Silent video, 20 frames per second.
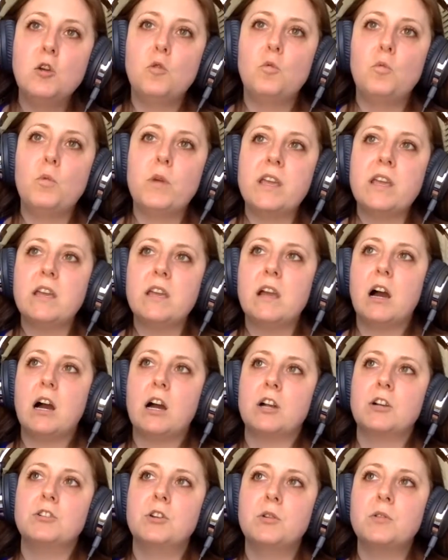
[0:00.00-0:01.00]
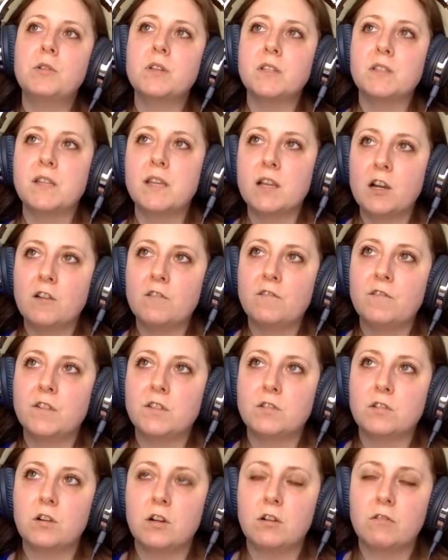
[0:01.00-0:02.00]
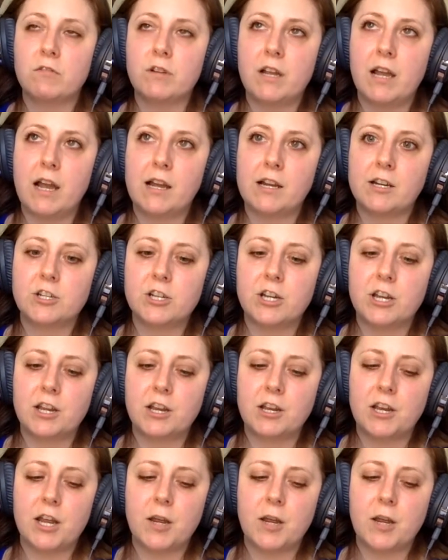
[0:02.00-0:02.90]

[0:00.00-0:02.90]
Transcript: We are noticing our physical reaction